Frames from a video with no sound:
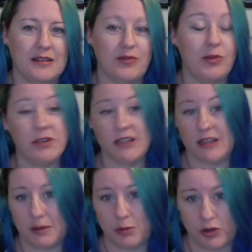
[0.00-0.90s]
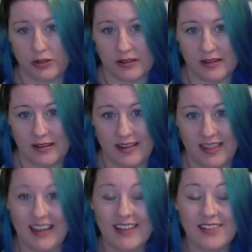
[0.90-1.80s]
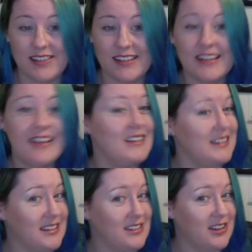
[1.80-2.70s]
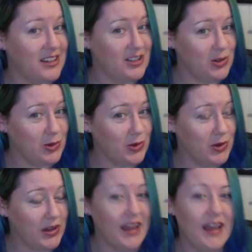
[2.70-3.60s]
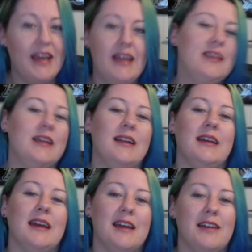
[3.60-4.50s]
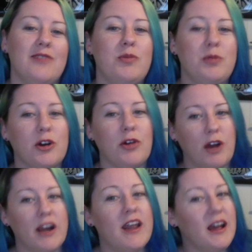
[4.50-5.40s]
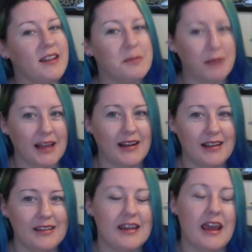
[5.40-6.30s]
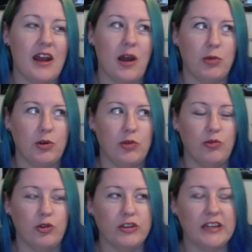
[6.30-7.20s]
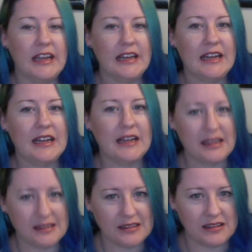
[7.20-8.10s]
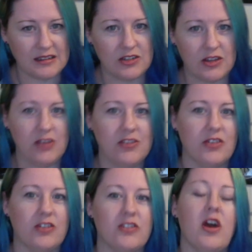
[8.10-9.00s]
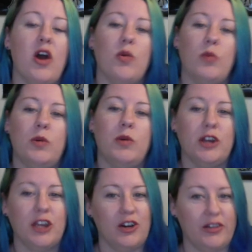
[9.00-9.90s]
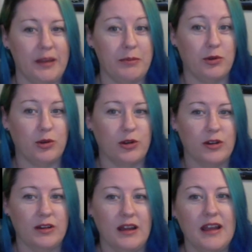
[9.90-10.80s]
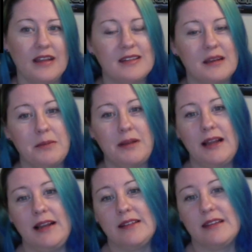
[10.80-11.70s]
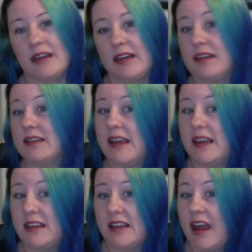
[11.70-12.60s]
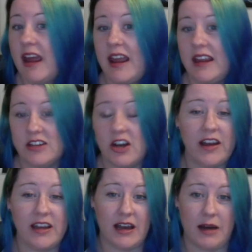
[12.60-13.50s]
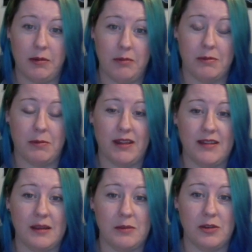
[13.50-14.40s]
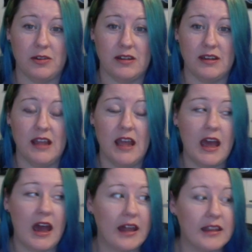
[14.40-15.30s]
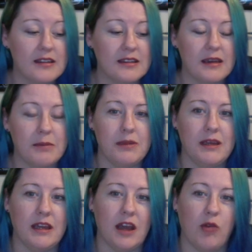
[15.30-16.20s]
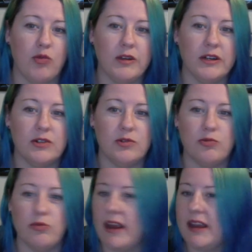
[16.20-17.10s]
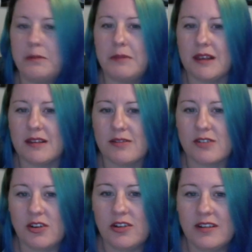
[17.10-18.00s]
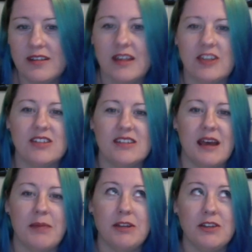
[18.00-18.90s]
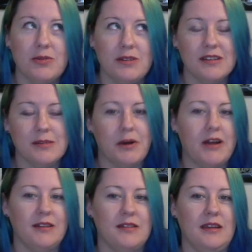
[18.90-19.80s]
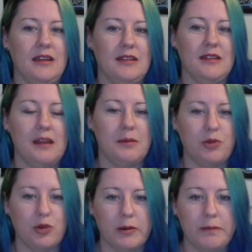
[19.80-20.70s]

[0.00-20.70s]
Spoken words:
for particular books. The answer is yes, I do. Nearly every book I write has a playlist, and I will routinely listen to those songs while working on that book. Some playlists can contain entire albums by the same person. Others can be a real random mix of songs that just happen to inspire scenes in that book.